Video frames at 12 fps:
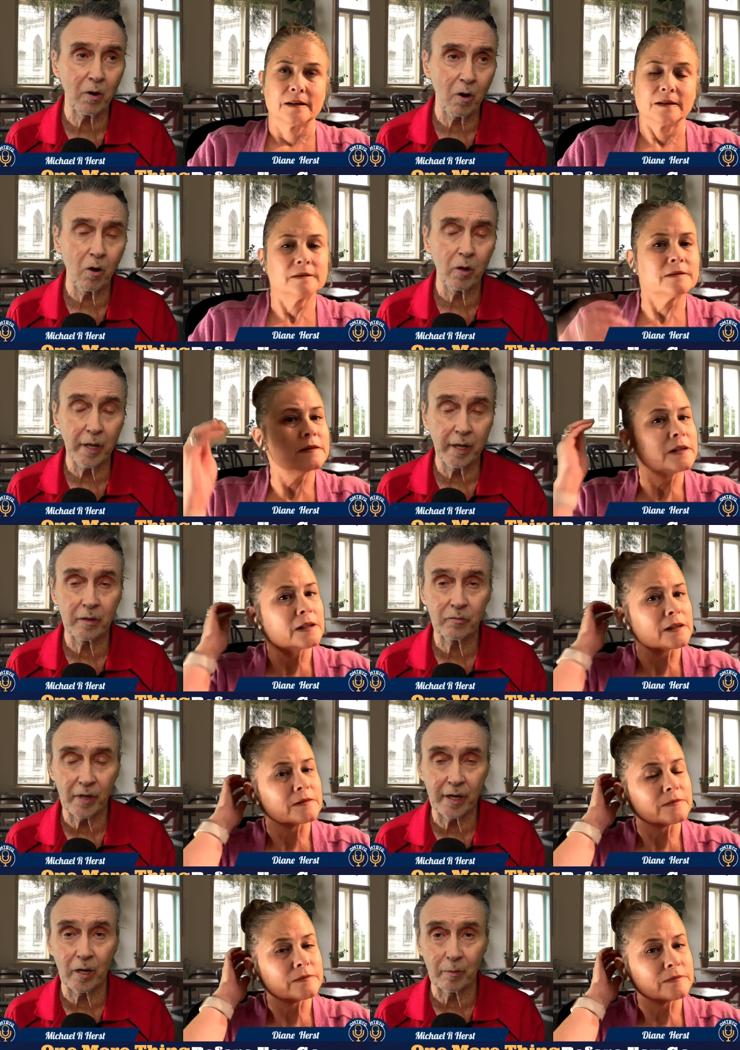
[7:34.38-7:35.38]
Speaker 1: all in yeah.
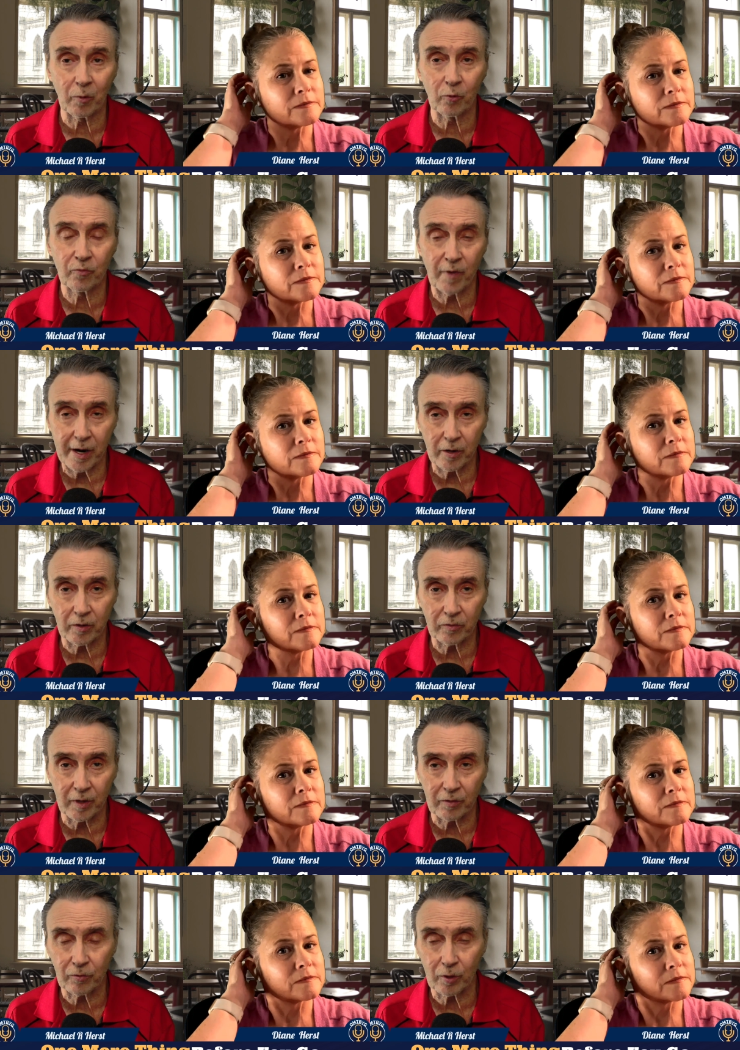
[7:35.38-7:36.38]
St. Elmo's Fire doesn't
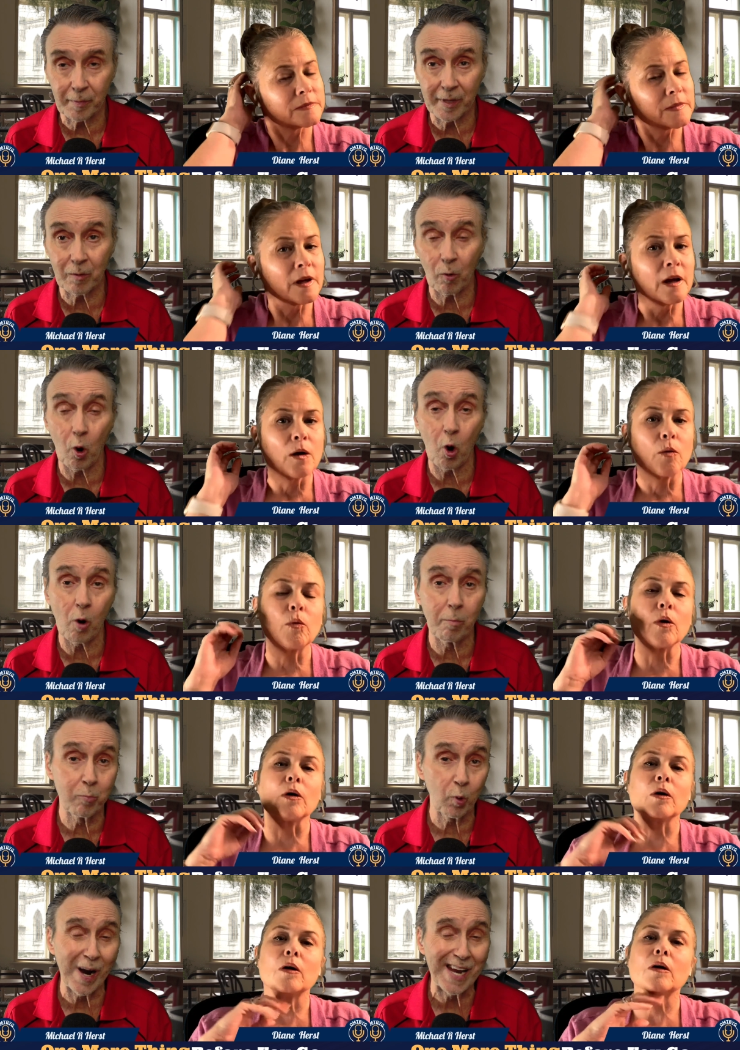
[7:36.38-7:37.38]
necessarily mean they were all
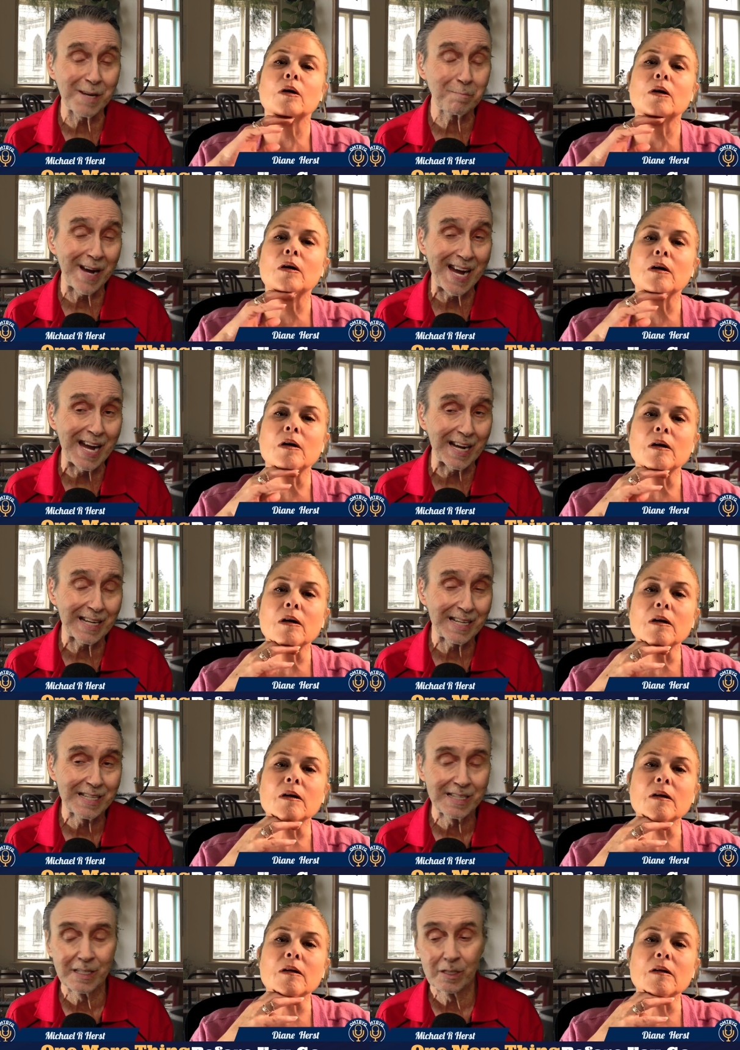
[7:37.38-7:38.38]
well, Brat Pack.
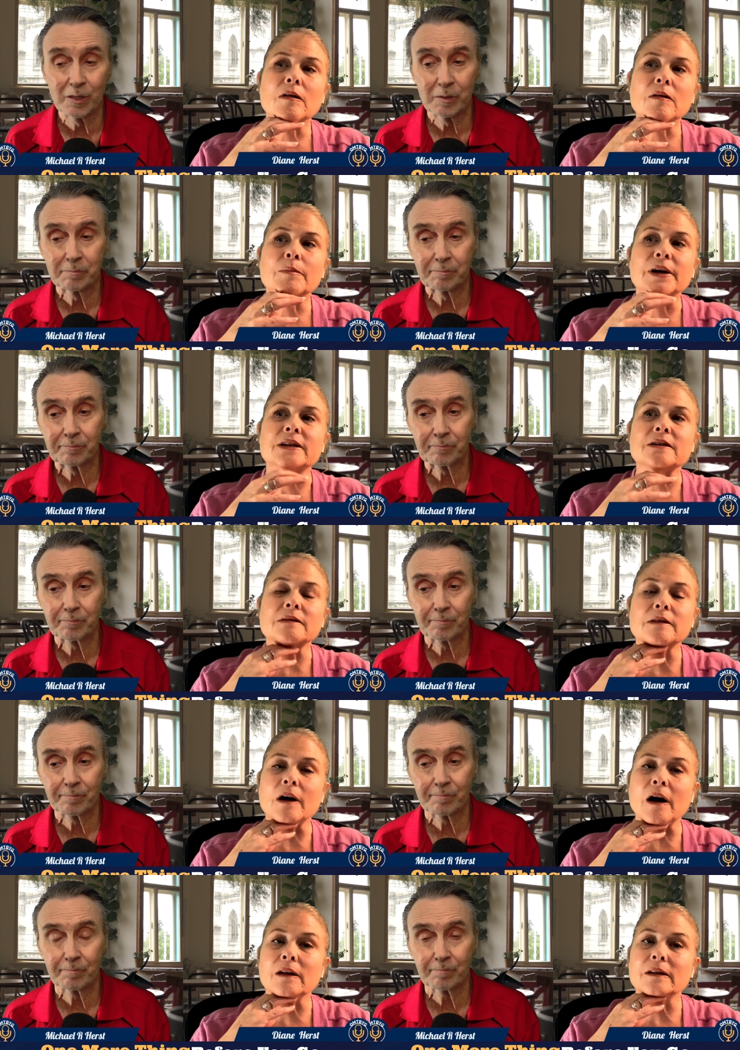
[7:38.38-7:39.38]
Speaker 2: But
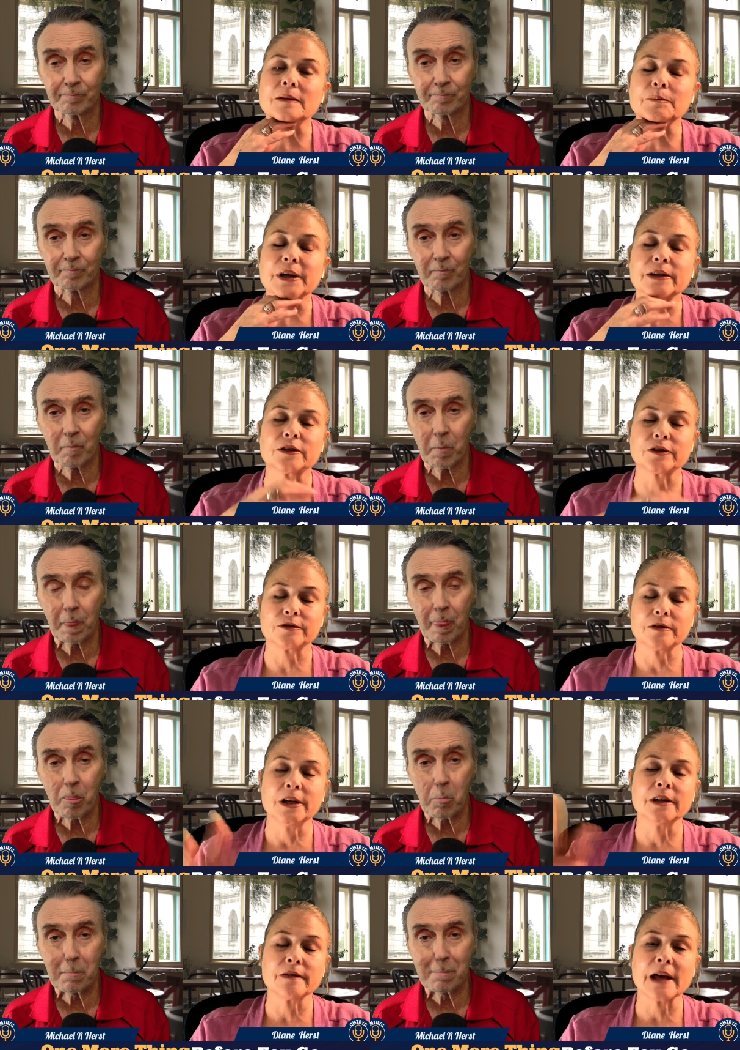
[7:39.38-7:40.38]
the, uh, but
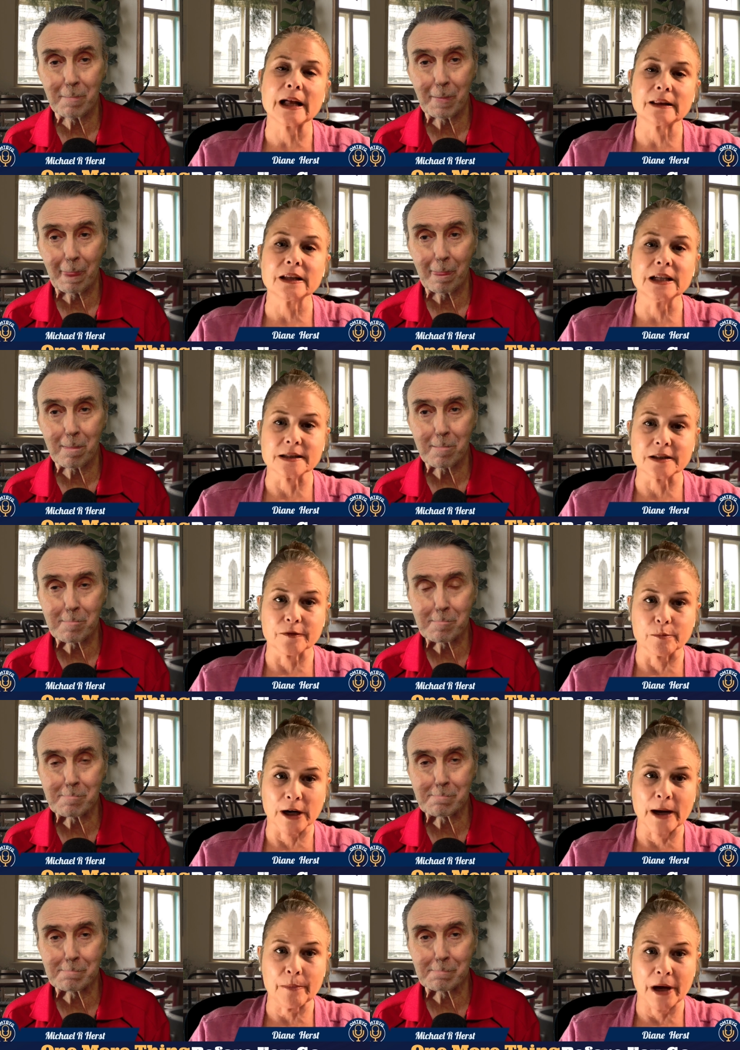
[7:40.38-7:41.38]
in that list of
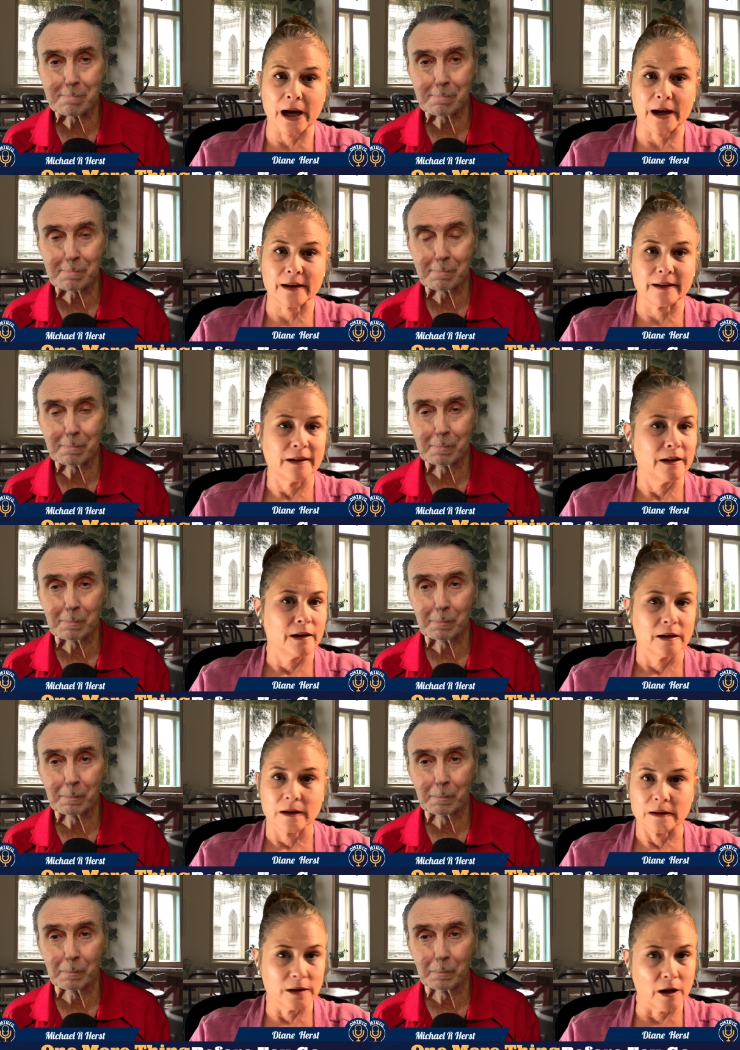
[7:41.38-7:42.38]
Brat Pack,
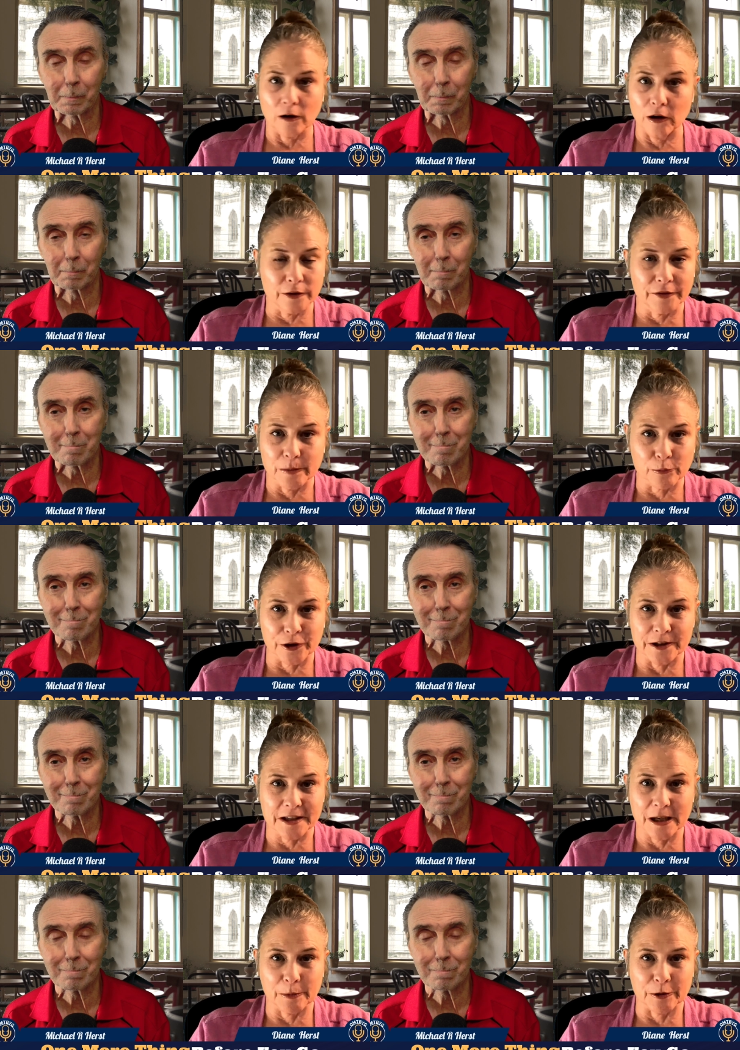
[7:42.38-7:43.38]
not all of them were
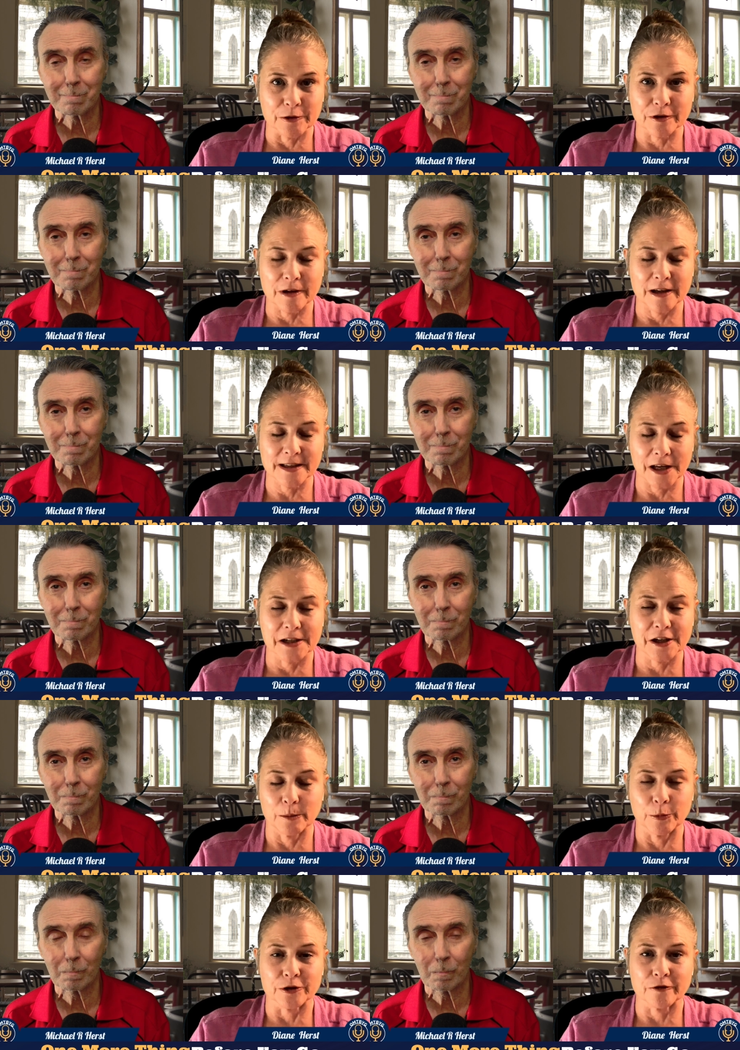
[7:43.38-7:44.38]
in St. Elmo's, St.
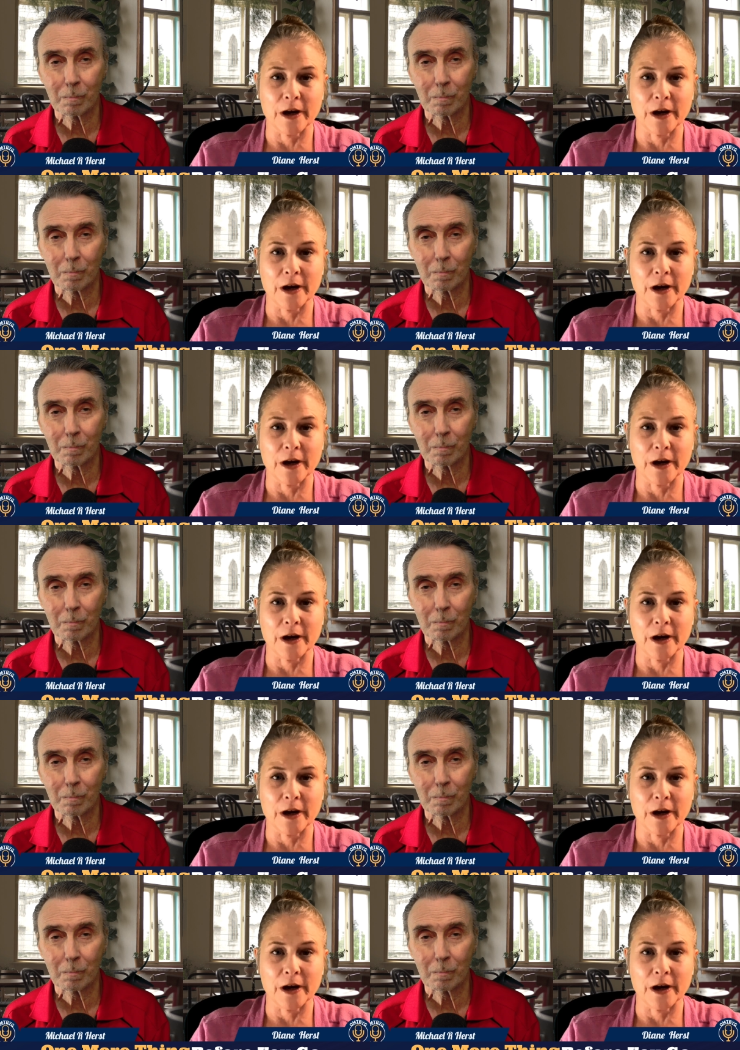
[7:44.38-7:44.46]
Elmo's